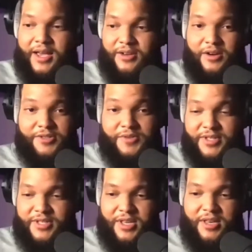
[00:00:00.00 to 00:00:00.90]
I can also
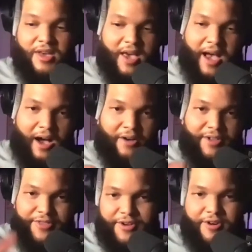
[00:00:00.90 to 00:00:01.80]
see how
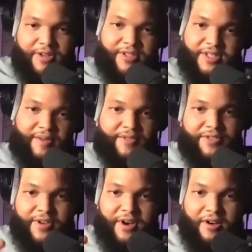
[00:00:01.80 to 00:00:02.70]
the third and
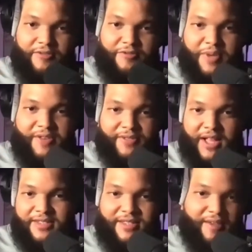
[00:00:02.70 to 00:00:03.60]
seventh of B
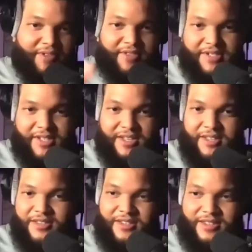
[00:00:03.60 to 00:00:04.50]
flat 7, the
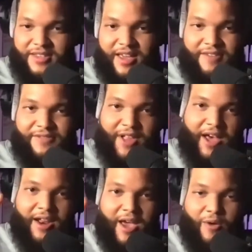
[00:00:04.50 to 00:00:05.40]
D and the A
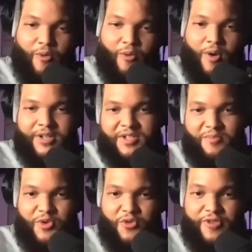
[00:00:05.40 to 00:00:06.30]
flat,
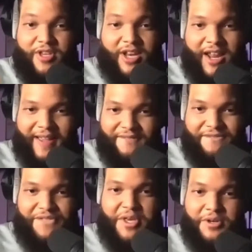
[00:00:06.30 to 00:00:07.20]
want to move in, and I can
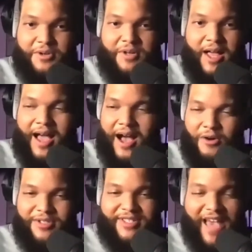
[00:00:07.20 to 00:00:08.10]
feel
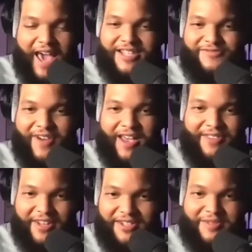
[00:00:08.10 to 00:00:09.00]
how
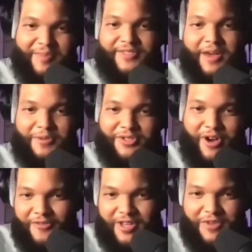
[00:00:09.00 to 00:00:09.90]
satisfying that is to make that
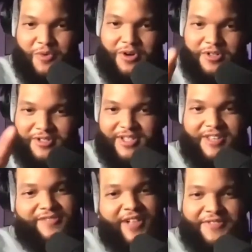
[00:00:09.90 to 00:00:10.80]
resolve inward to the
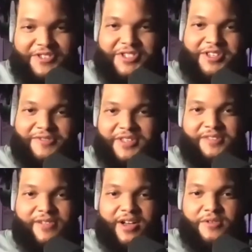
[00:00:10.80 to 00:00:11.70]
E flat and the G of
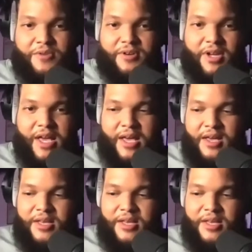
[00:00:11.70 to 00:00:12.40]
the E flat chord.